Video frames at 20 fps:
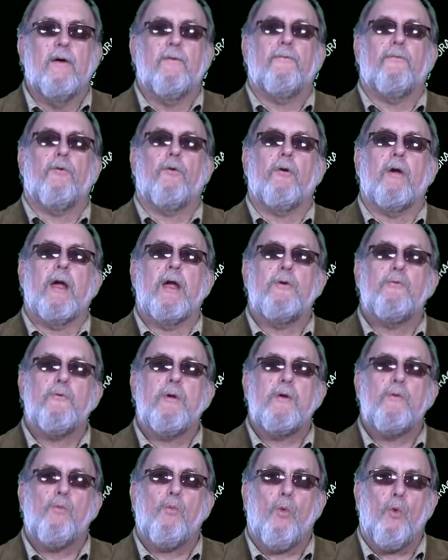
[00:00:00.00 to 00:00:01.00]
for a
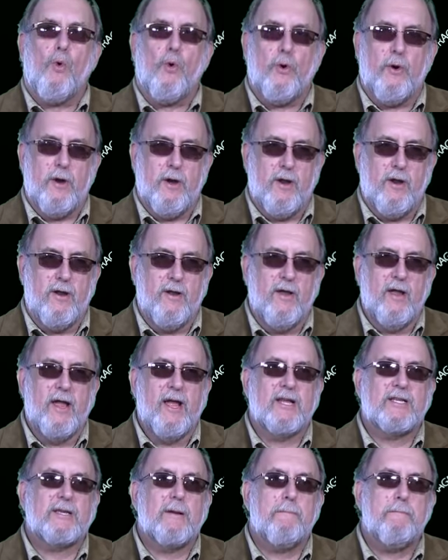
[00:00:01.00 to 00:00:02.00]
reward.
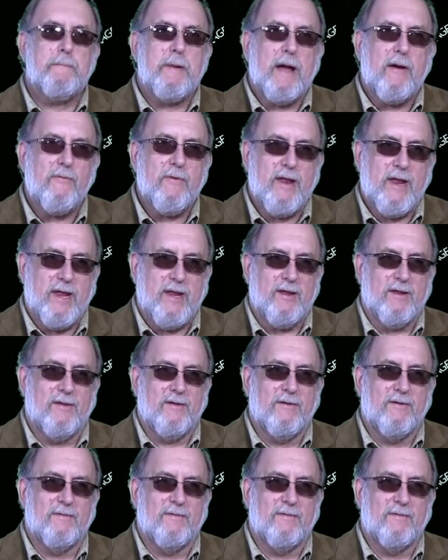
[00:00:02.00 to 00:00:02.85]
It's a bounty.